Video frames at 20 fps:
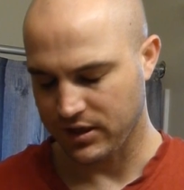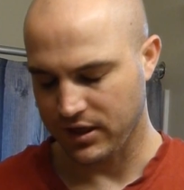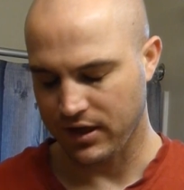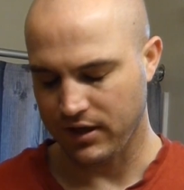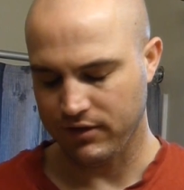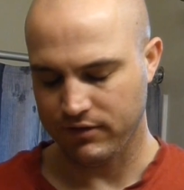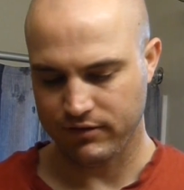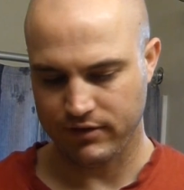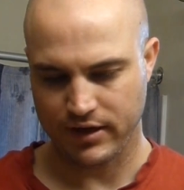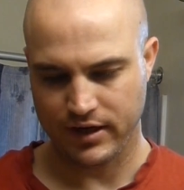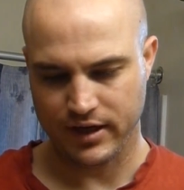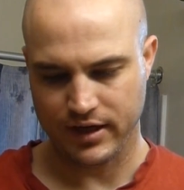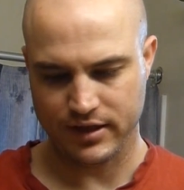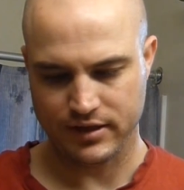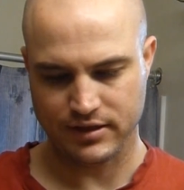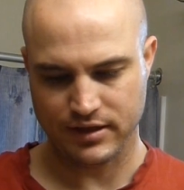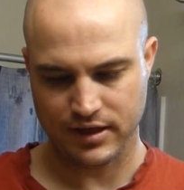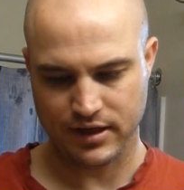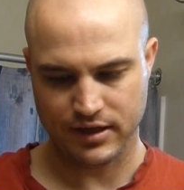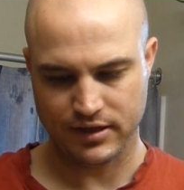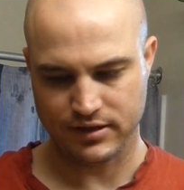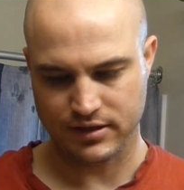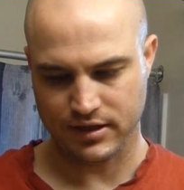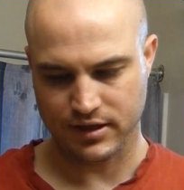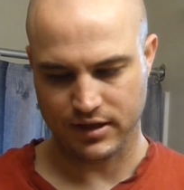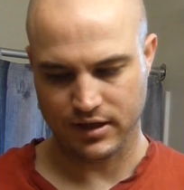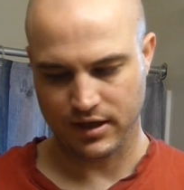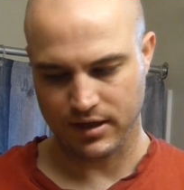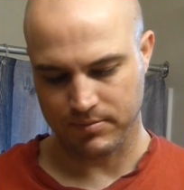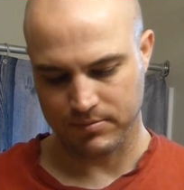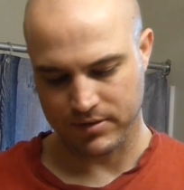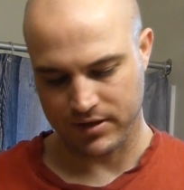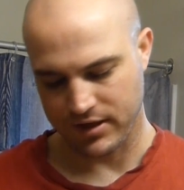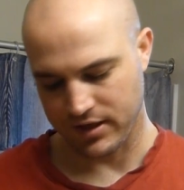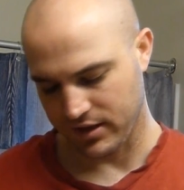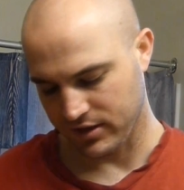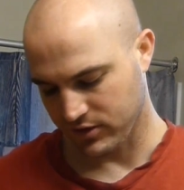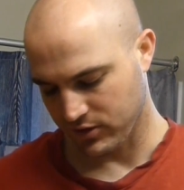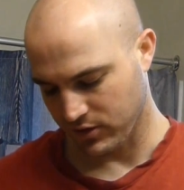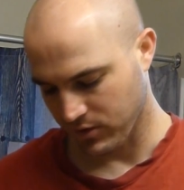that? Friday, Saturday, Sunday,
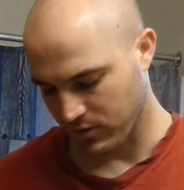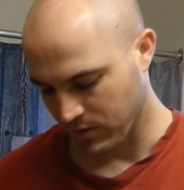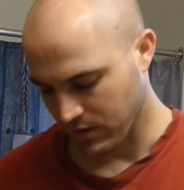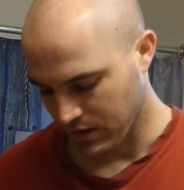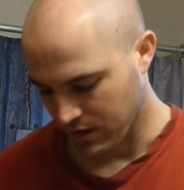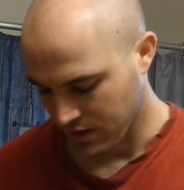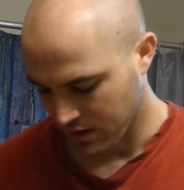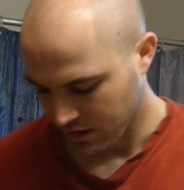Monday. So